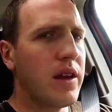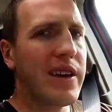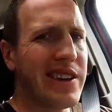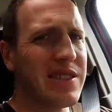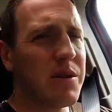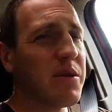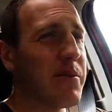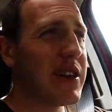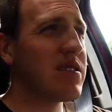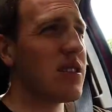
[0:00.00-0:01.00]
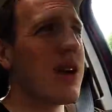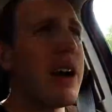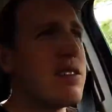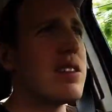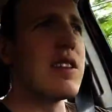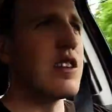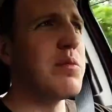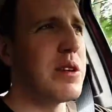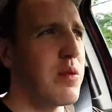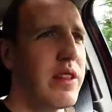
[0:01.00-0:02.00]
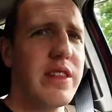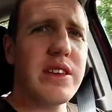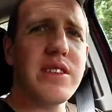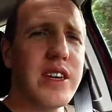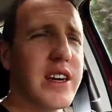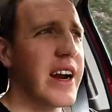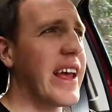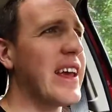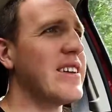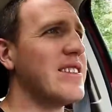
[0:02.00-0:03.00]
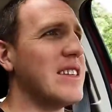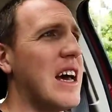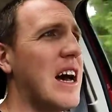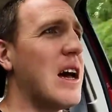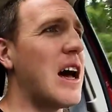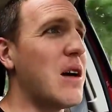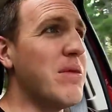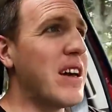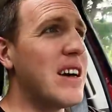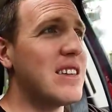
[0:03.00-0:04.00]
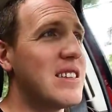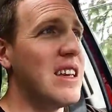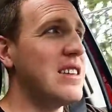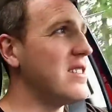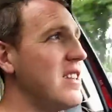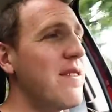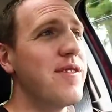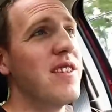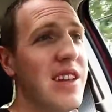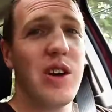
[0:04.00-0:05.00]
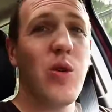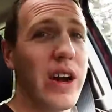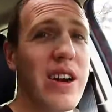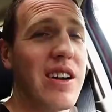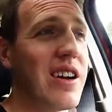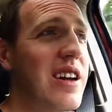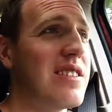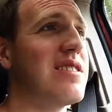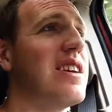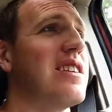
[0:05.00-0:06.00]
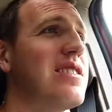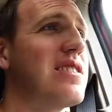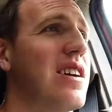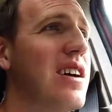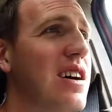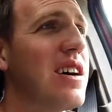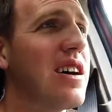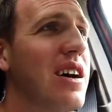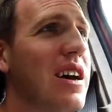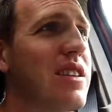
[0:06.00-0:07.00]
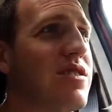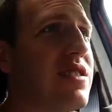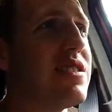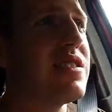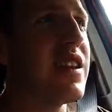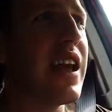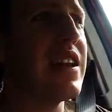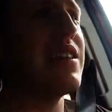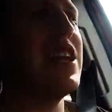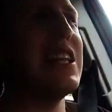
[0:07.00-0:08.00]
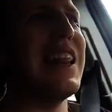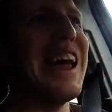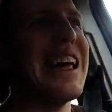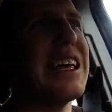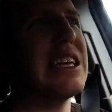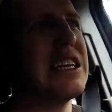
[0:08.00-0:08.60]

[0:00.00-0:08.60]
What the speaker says: Okay, so I've been messing around a little bit with this here, and I'll be honest, it's definitely quicker. It's insanely like